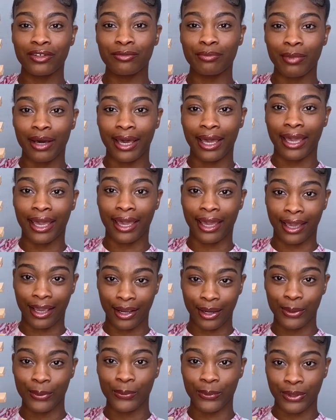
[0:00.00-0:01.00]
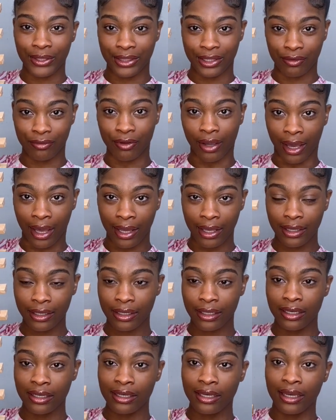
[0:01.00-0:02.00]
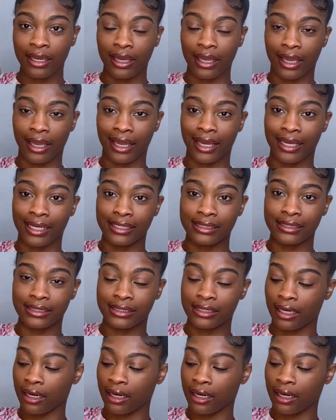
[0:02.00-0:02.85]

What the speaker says: my hair on the rack, and